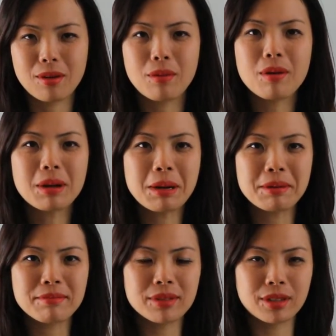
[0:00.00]

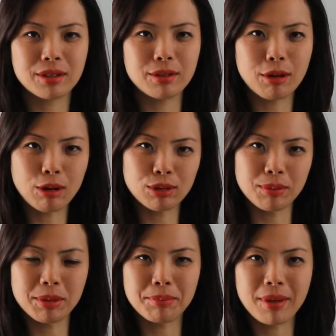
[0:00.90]
Welcome to
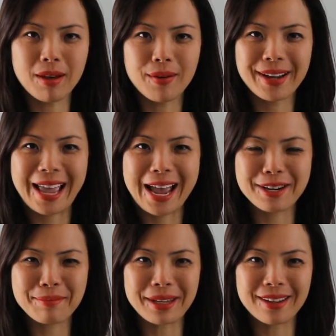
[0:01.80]
Ultimate Male
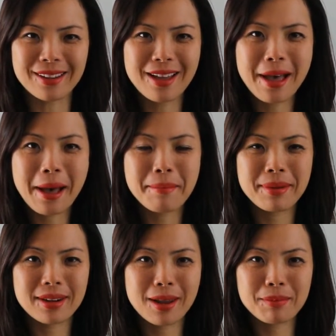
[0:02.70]
Academy. My
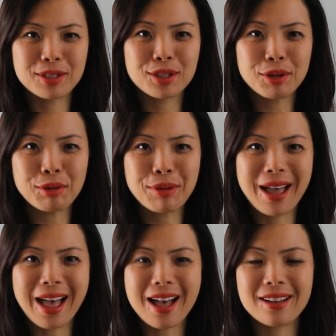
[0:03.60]
name is Tu
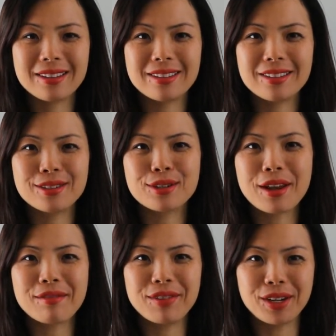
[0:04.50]
Ha, and in
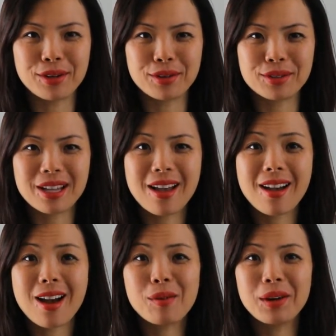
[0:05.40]
today's videos,
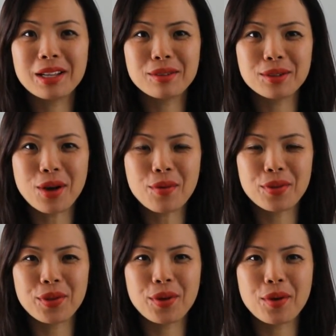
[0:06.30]
I would like to talk
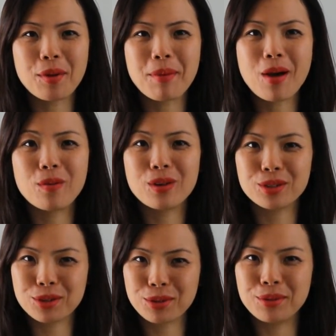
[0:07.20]
with you about what
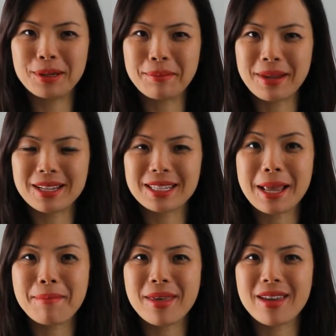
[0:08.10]
truly makes
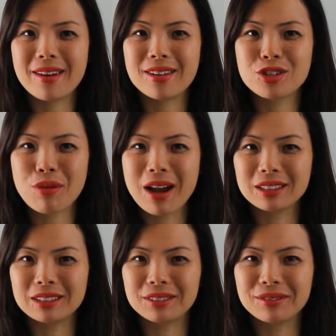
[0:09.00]
a man
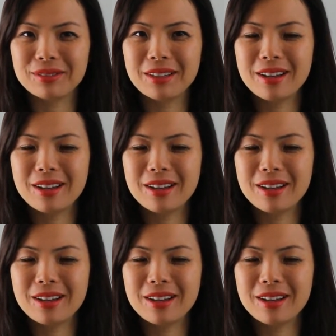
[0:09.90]
attractive.